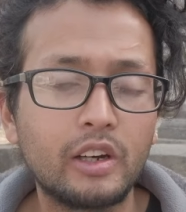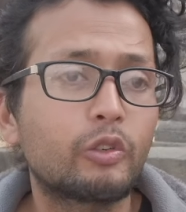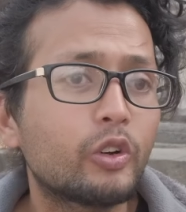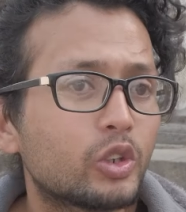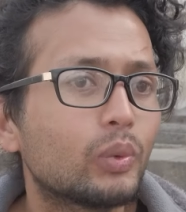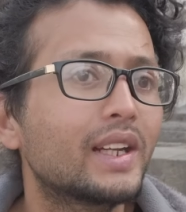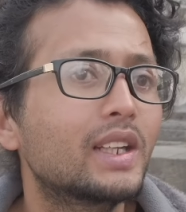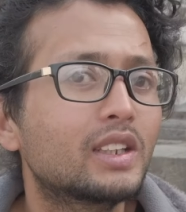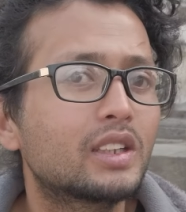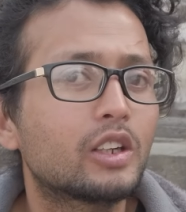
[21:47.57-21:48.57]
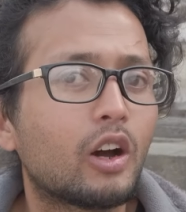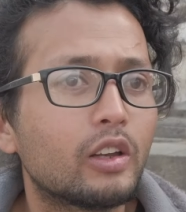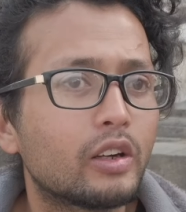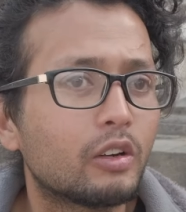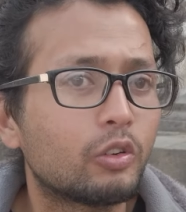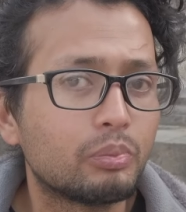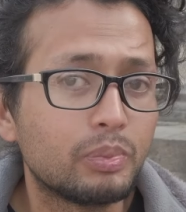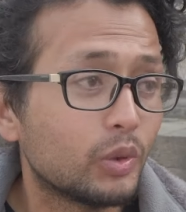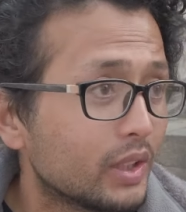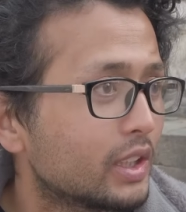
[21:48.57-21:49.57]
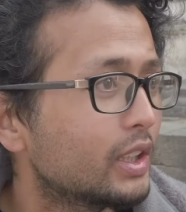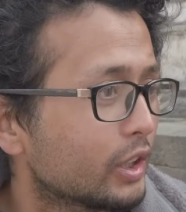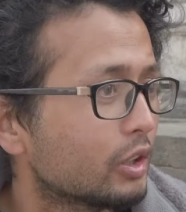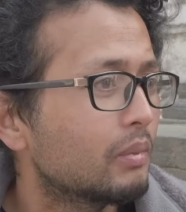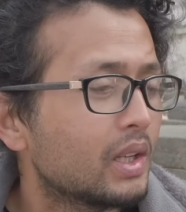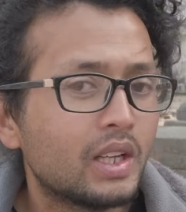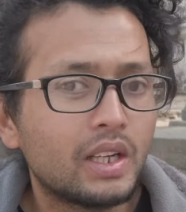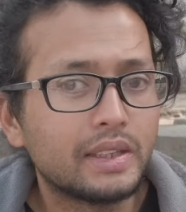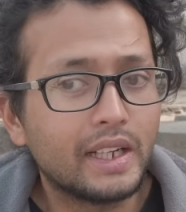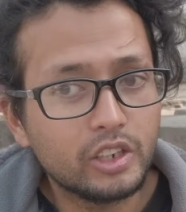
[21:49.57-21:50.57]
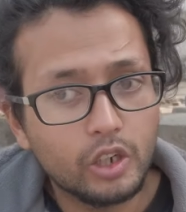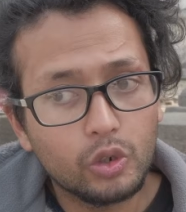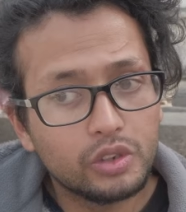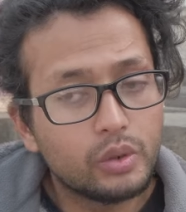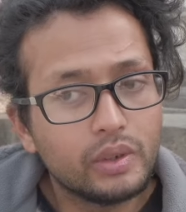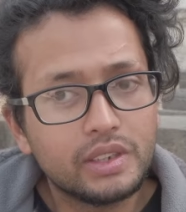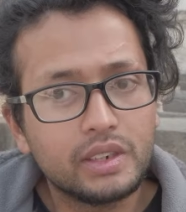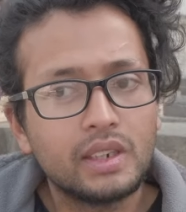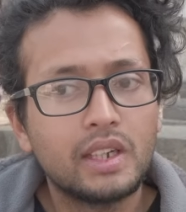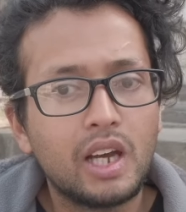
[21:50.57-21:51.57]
Of course, white is the color of purity, you know, that's another reason.